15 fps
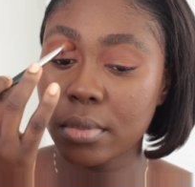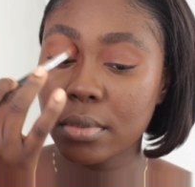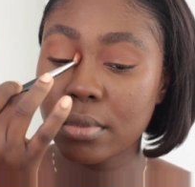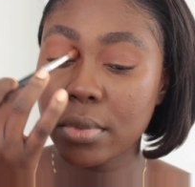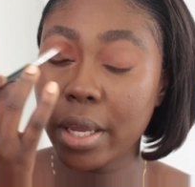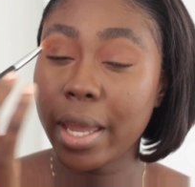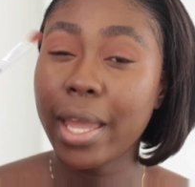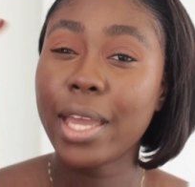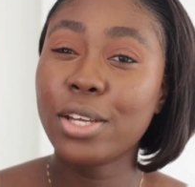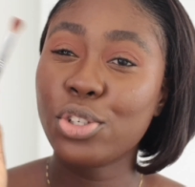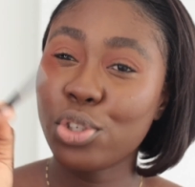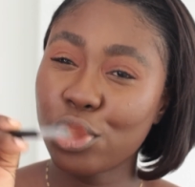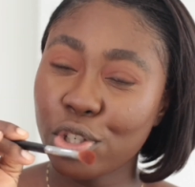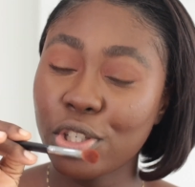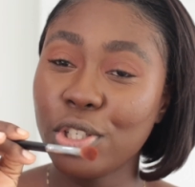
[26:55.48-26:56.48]
The
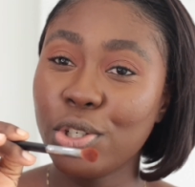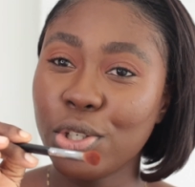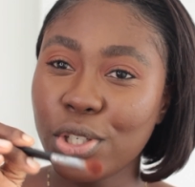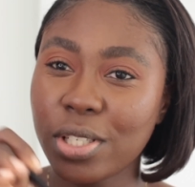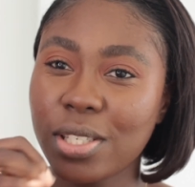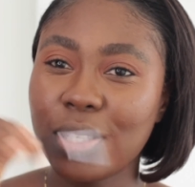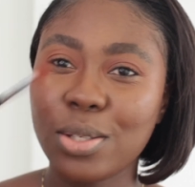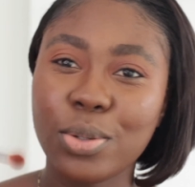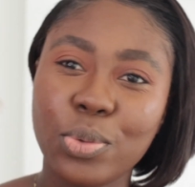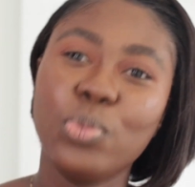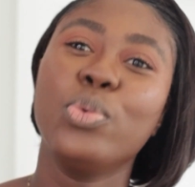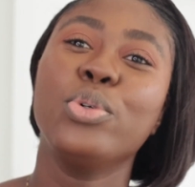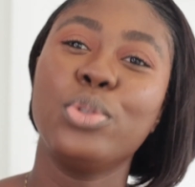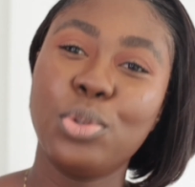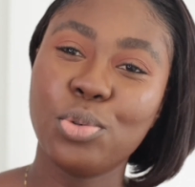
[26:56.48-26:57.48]
extra looks,
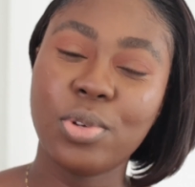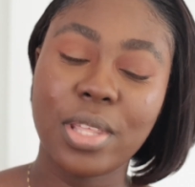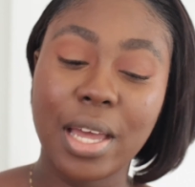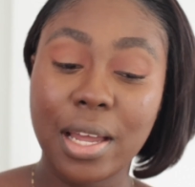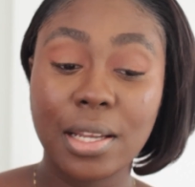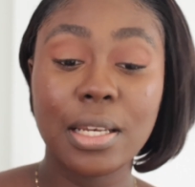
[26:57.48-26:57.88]
we'll do that